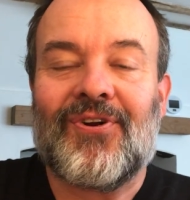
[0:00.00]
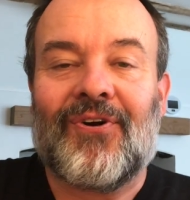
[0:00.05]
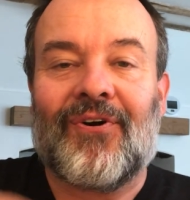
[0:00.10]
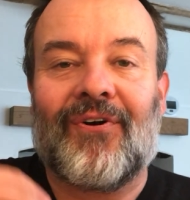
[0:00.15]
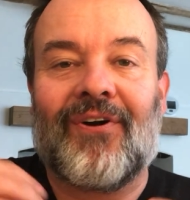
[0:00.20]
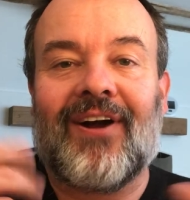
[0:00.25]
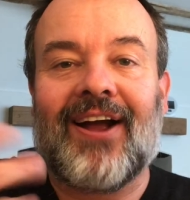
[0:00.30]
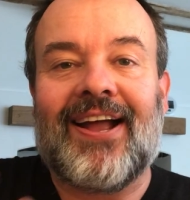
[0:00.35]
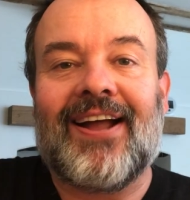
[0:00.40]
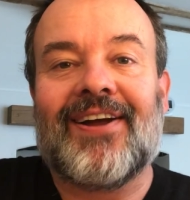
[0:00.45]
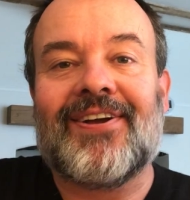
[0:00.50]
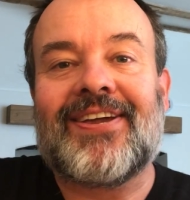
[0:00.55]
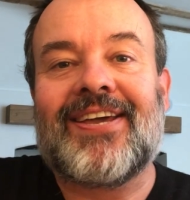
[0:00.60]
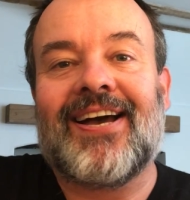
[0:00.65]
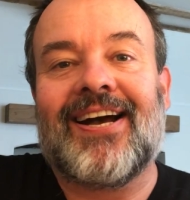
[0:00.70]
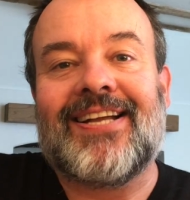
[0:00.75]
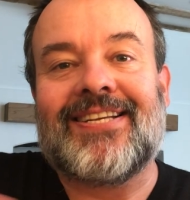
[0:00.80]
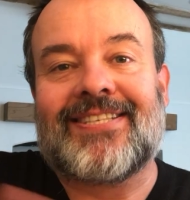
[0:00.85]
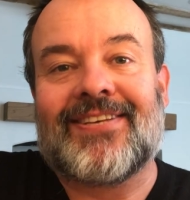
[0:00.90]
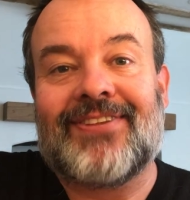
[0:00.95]
Right,
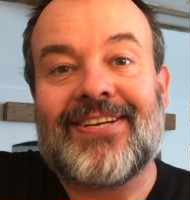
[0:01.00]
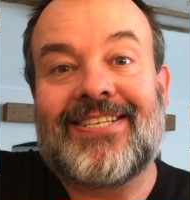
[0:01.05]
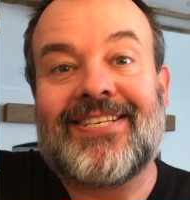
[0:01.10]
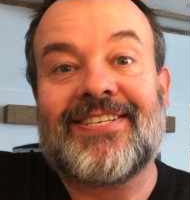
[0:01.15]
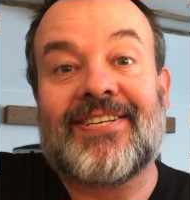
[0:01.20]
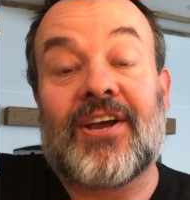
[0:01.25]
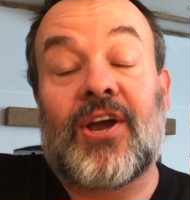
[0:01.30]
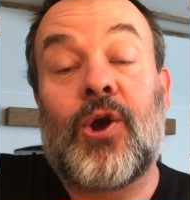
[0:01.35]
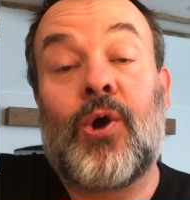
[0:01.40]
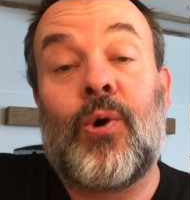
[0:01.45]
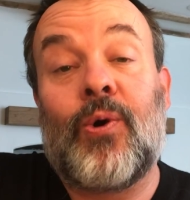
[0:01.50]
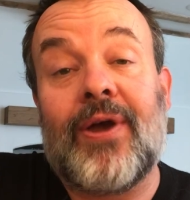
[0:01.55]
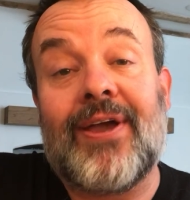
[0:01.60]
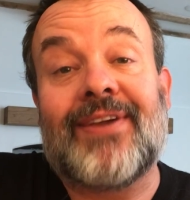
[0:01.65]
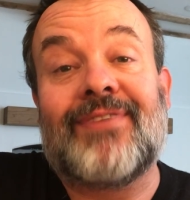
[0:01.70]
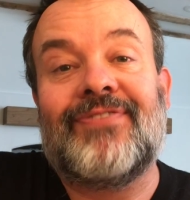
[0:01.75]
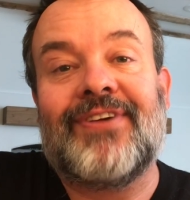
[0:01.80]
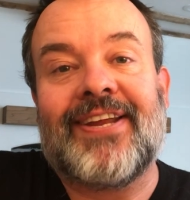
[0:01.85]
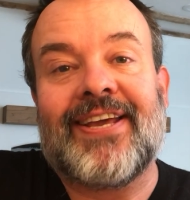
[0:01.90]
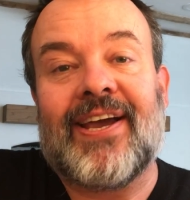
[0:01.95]
okay, so this is a
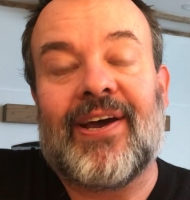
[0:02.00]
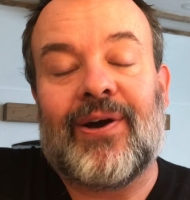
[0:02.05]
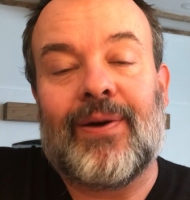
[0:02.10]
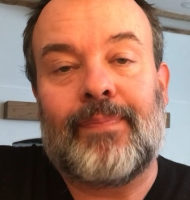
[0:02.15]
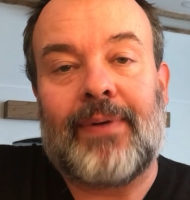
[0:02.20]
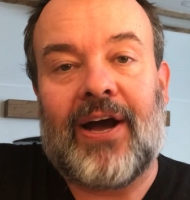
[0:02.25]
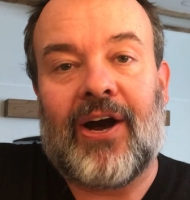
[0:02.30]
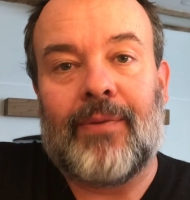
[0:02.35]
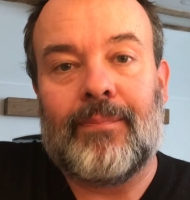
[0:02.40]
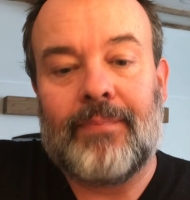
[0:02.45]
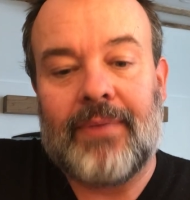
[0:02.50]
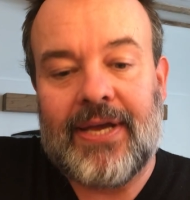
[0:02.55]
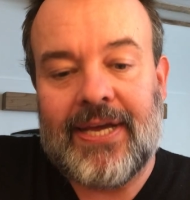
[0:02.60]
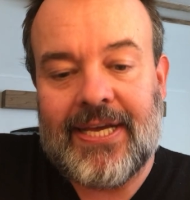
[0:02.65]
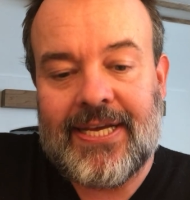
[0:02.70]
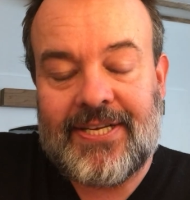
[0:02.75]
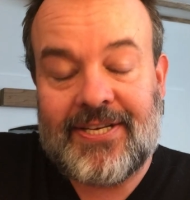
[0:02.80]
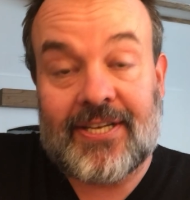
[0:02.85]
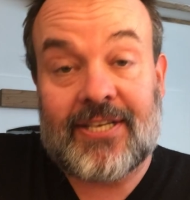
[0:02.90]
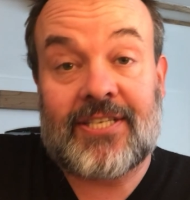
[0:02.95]
quick video about
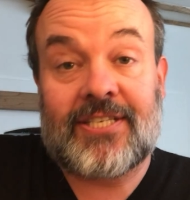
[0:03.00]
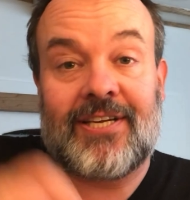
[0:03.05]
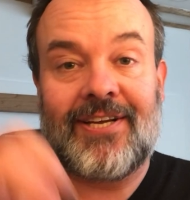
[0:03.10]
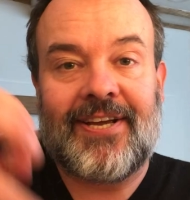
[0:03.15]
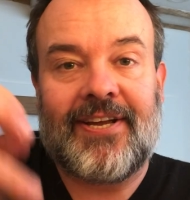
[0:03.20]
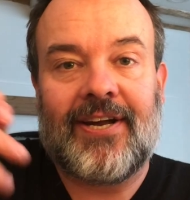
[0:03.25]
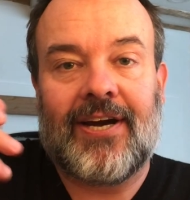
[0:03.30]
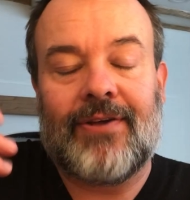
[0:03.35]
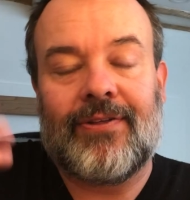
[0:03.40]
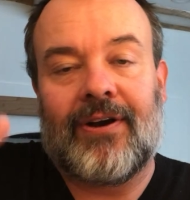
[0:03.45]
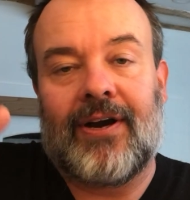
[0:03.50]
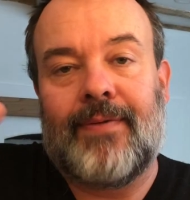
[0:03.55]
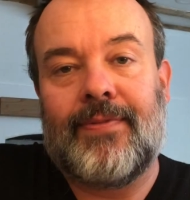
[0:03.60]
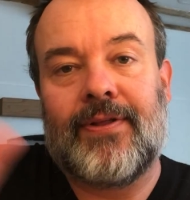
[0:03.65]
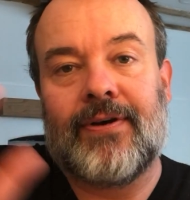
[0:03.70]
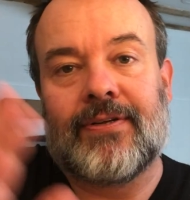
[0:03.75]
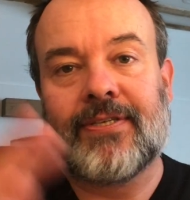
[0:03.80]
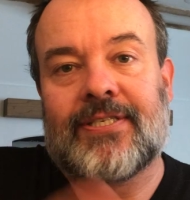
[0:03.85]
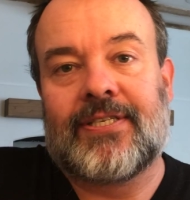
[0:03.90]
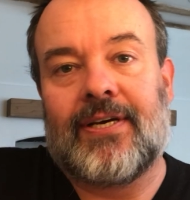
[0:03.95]
me, just so you know that
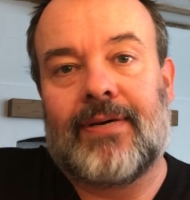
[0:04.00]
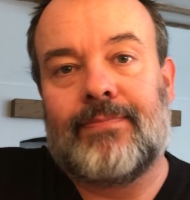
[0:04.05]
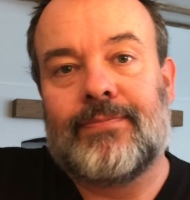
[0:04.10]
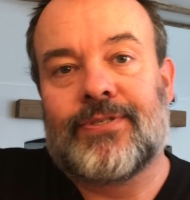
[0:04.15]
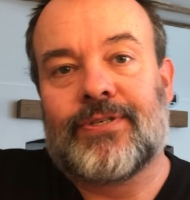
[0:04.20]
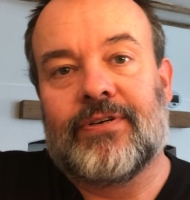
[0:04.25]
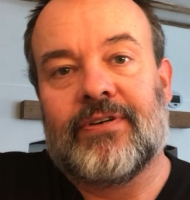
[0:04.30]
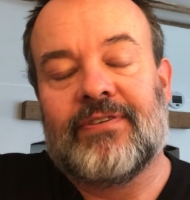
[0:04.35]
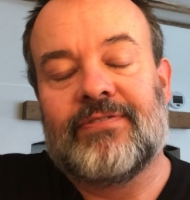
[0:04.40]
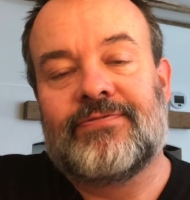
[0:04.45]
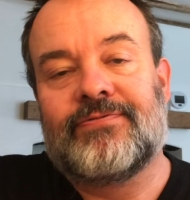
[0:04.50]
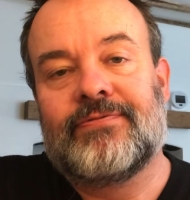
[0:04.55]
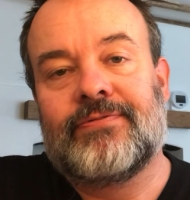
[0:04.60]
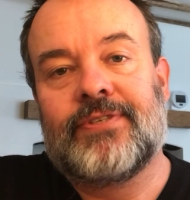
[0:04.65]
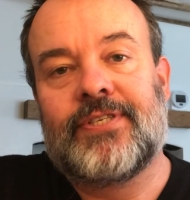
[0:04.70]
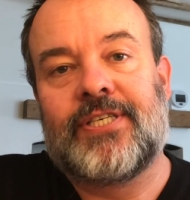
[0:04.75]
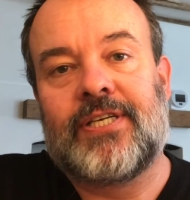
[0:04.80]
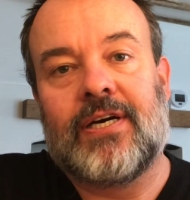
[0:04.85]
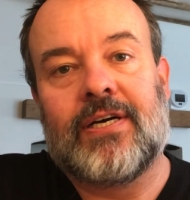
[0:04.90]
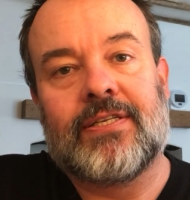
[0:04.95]
I'm not some sort of
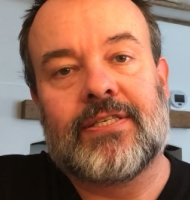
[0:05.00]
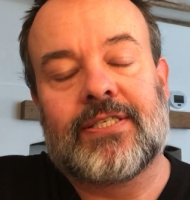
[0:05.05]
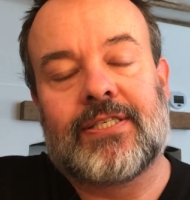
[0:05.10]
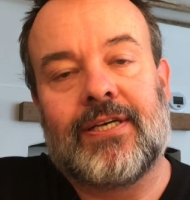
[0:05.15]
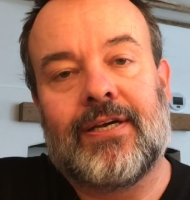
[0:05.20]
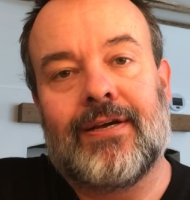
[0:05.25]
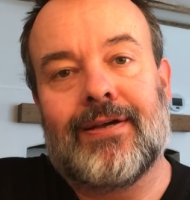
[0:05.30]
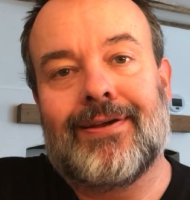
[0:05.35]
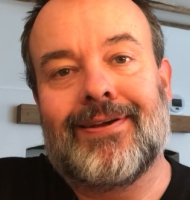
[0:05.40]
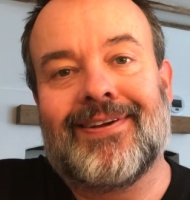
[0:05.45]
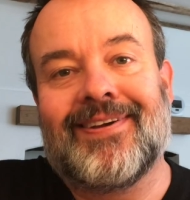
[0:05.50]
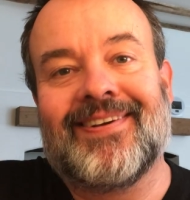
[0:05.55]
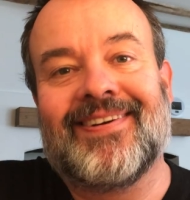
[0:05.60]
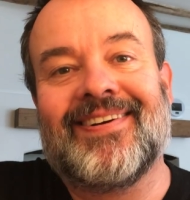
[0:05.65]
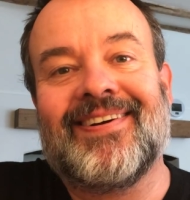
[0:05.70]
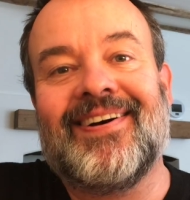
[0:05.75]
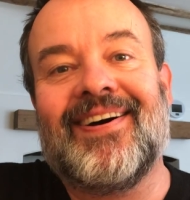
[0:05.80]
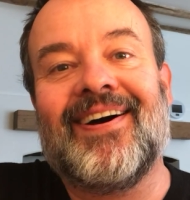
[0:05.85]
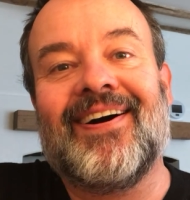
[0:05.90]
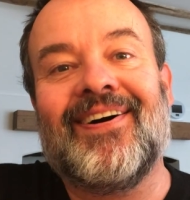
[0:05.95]
chancer
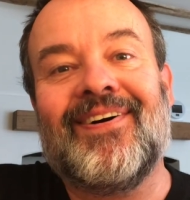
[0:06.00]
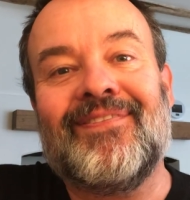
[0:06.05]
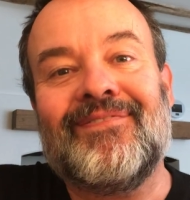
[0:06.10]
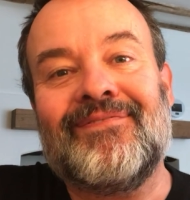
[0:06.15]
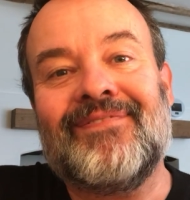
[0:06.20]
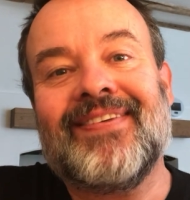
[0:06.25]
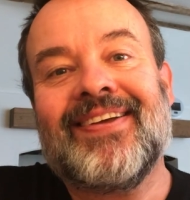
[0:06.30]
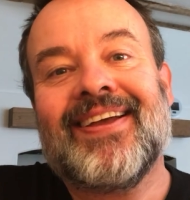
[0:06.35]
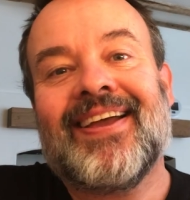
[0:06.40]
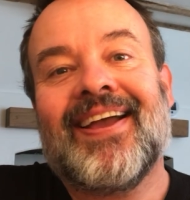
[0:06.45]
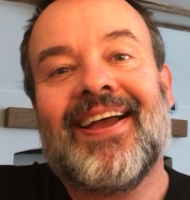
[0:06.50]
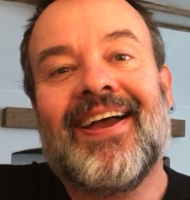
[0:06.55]
and